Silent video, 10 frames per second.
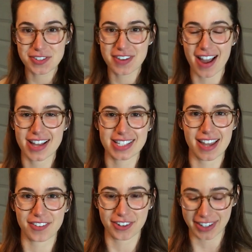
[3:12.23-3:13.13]
guys
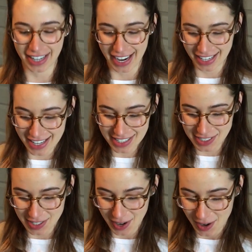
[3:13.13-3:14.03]
have created,
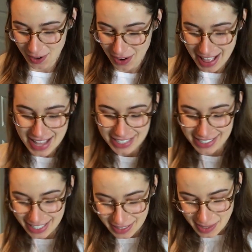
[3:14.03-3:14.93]
so
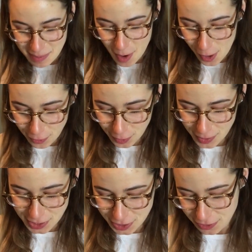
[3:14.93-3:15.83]
send them over
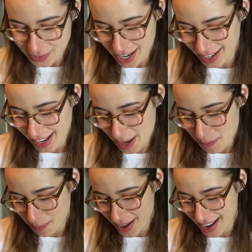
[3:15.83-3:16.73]
once you've done it,
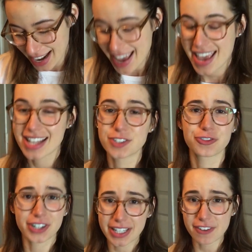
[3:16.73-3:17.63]
but it's
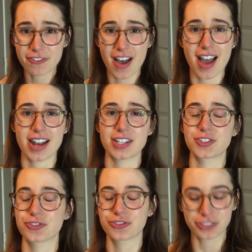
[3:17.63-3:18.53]
really fun, it's
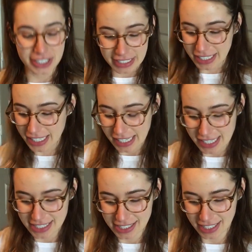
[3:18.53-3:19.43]
really
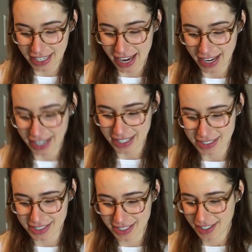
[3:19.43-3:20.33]
easy, and
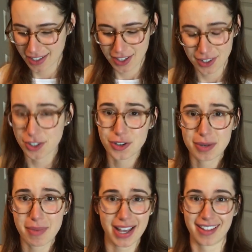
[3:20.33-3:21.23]
you can
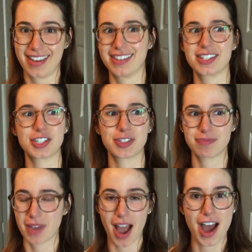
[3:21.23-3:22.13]
make like
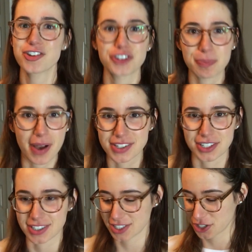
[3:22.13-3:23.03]
100
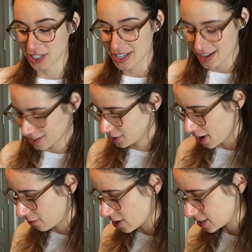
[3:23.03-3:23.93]
puzzles. You can
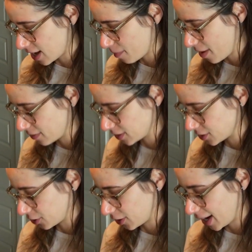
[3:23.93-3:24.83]
never stop having
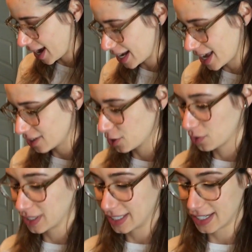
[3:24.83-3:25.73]
to create it. You
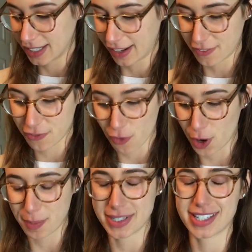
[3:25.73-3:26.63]
only need like four
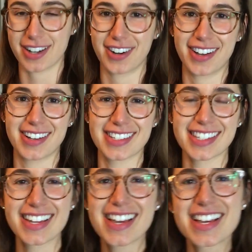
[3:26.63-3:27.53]
materials.
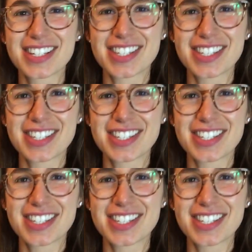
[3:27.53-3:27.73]
So